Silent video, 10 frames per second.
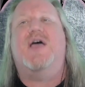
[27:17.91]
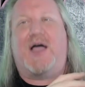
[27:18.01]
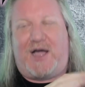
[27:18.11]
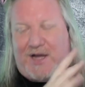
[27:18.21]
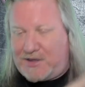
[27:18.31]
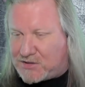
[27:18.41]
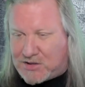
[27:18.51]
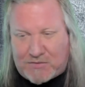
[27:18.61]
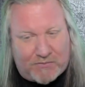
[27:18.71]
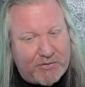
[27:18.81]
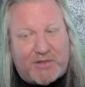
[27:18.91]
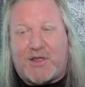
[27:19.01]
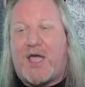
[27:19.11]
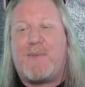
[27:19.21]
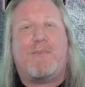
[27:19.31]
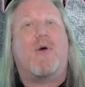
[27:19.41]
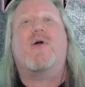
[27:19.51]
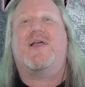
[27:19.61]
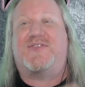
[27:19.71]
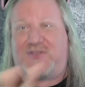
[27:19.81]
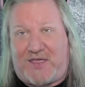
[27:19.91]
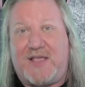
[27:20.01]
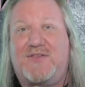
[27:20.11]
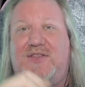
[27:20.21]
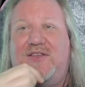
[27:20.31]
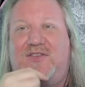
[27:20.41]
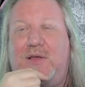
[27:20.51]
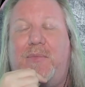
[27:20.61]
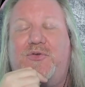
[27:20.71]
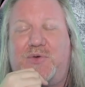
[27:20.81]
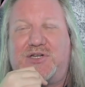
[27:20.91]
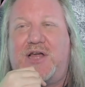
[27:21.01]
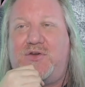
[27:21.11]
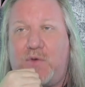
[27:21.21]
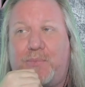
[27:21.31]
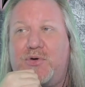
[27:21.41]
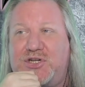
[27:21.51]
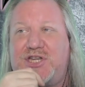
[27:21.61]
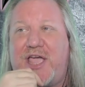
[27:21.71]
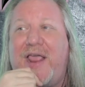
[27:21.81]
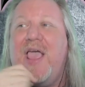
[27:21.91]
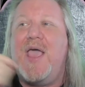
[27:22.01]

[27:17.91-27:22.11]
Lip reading: Rely more on skins than cymbals, which I do appreciate.